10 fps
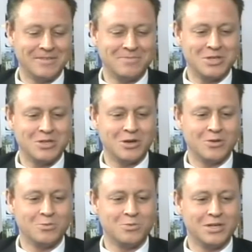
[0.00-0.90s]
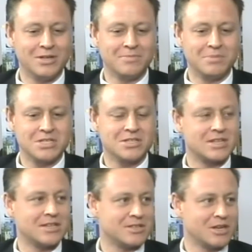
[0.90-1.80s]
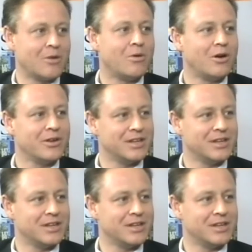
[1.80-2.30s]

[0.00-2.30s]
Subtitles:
you know, business tends to go on,